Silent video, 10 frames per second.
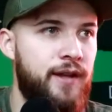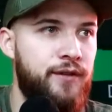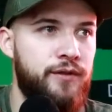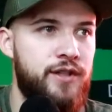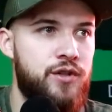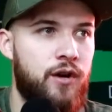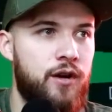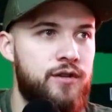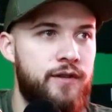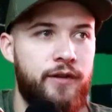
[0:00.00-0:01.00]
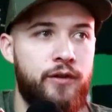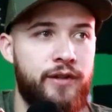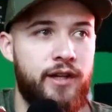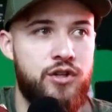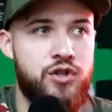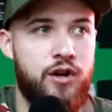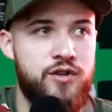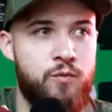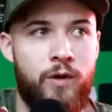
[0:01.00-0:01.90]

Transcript: He's only charged, he's only going to charge